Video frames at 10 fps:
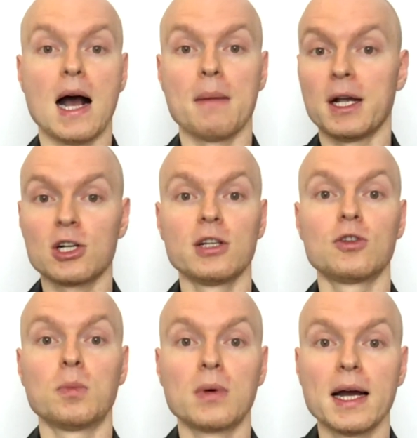I'm actually
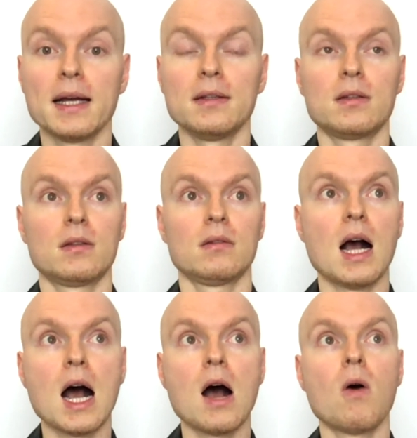surprised
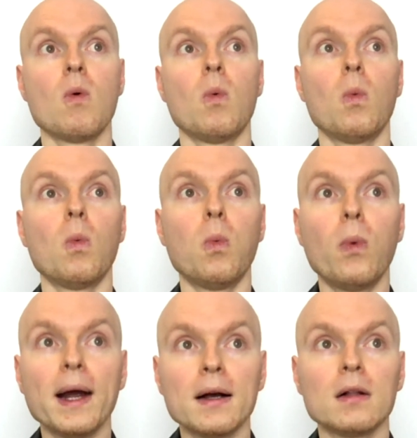how
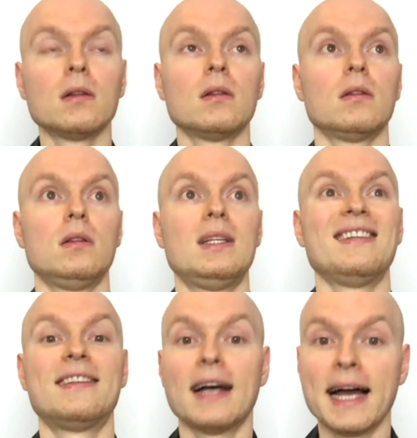well
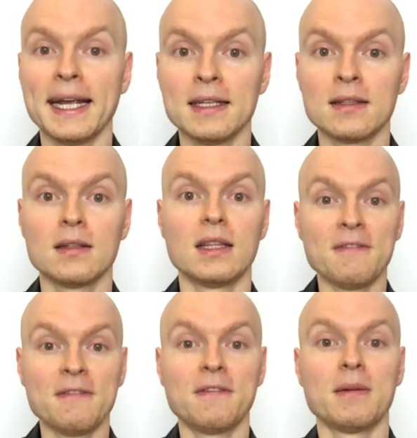designed
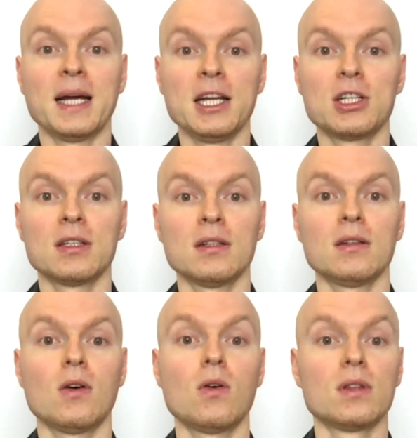information
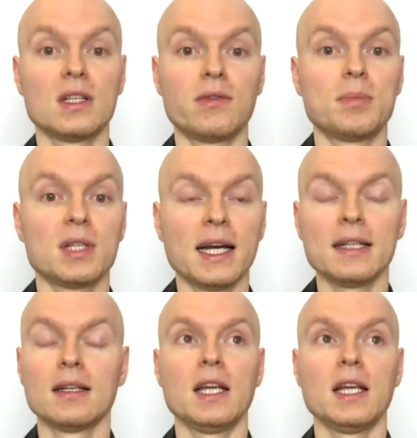on this website,